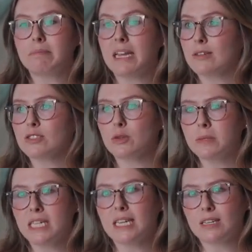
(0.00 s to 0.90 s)
male
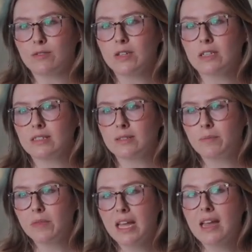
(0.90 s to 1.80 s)
dominated field.
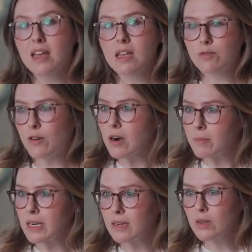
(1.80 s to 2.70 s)
In
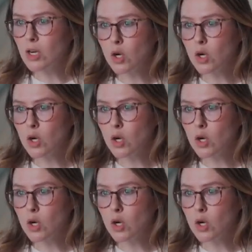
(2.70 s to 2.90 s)
pharma,